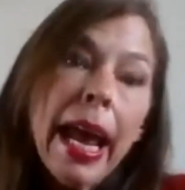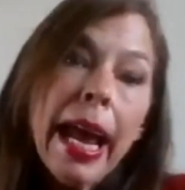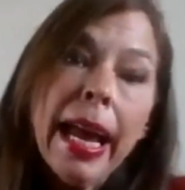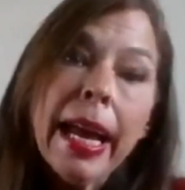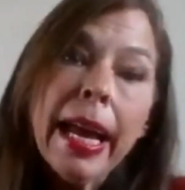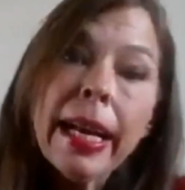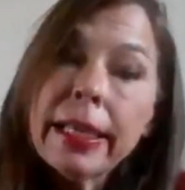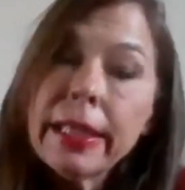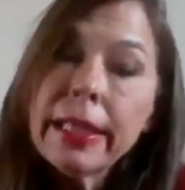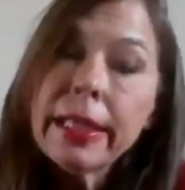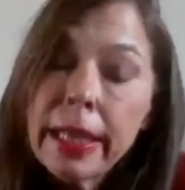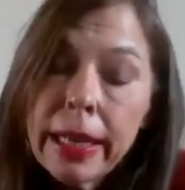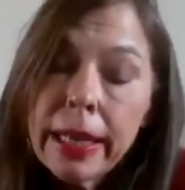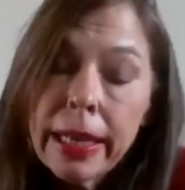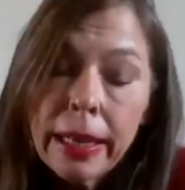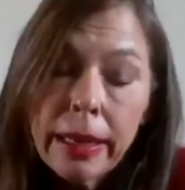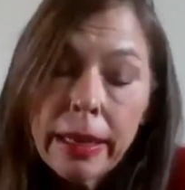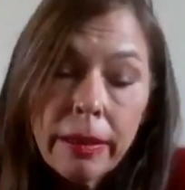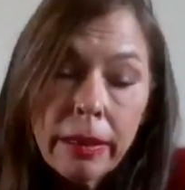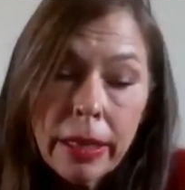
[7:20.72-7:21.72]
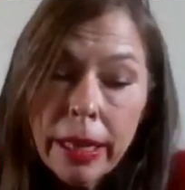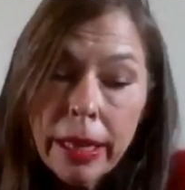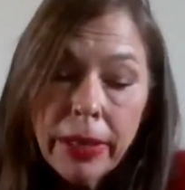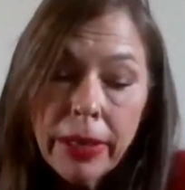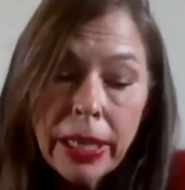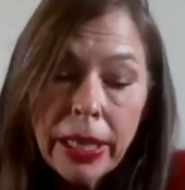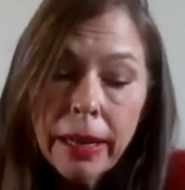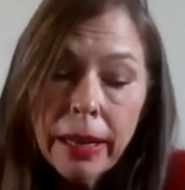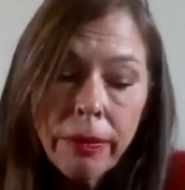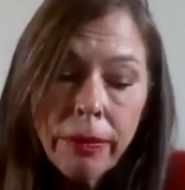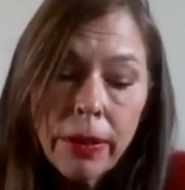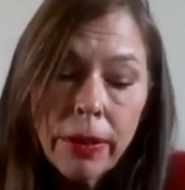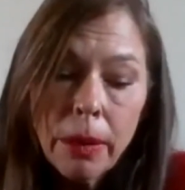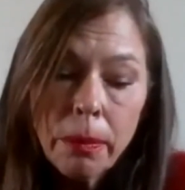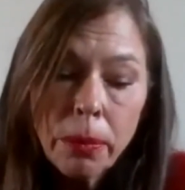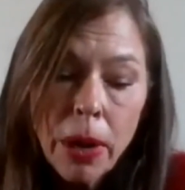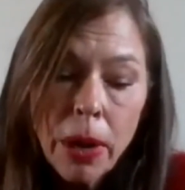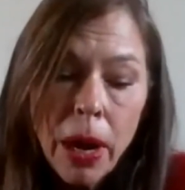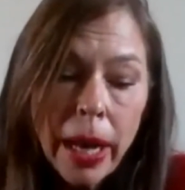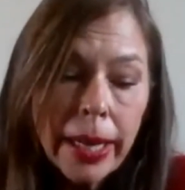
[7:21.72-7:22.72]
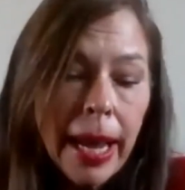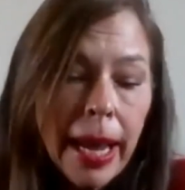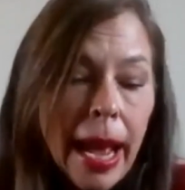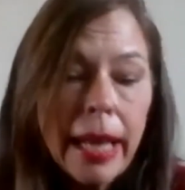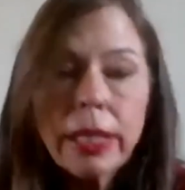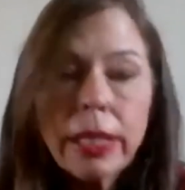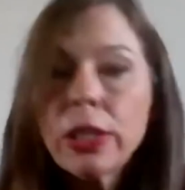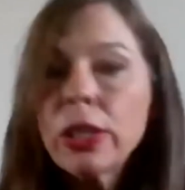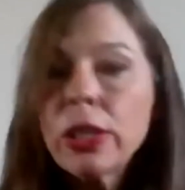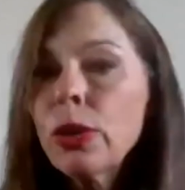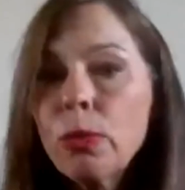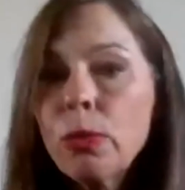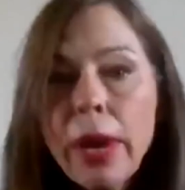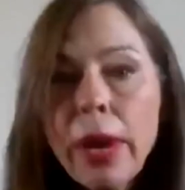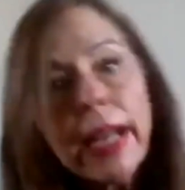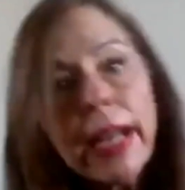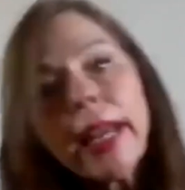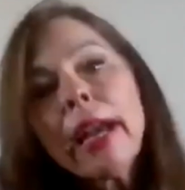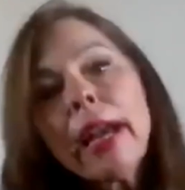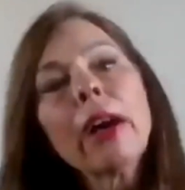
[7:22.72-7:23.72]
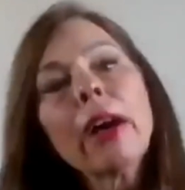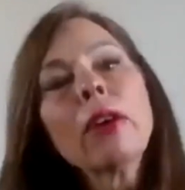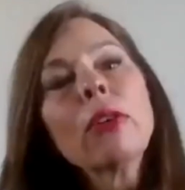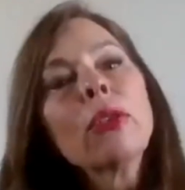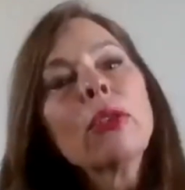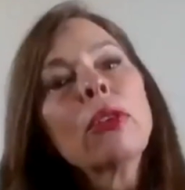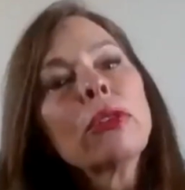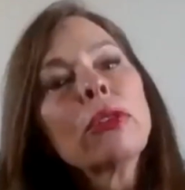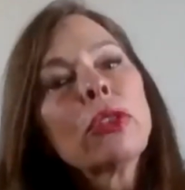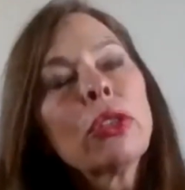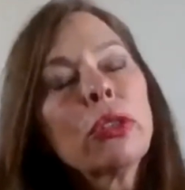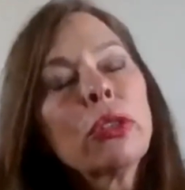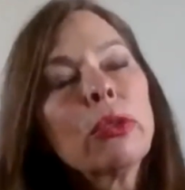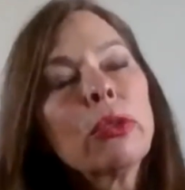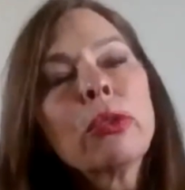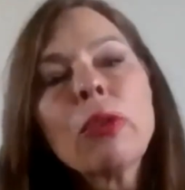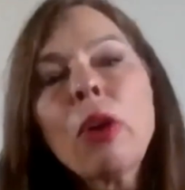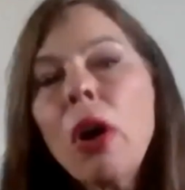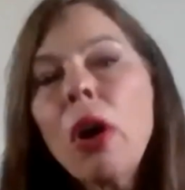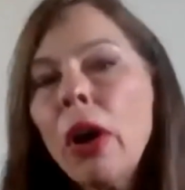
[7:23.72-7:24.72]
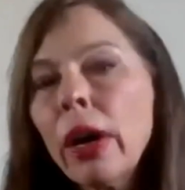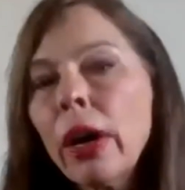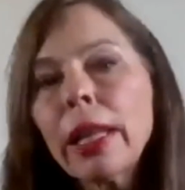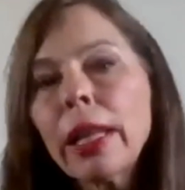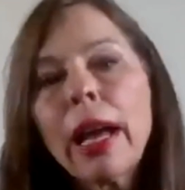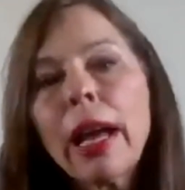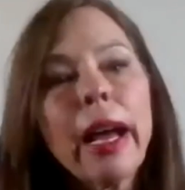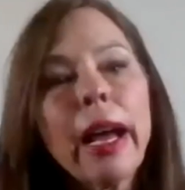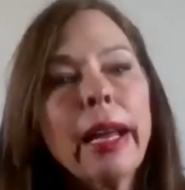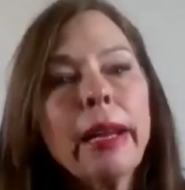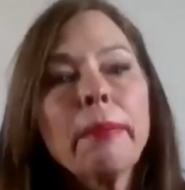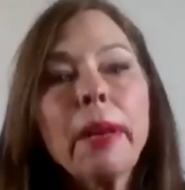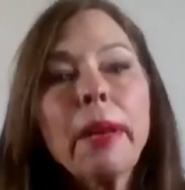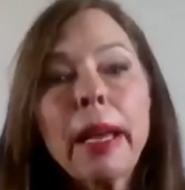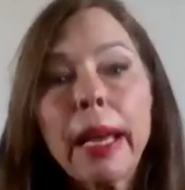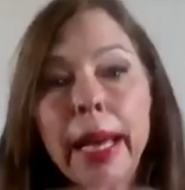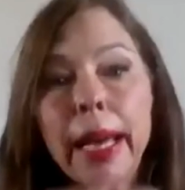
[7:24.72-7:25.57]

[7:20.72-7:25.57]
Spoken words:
and everything from broadcast to radio to online.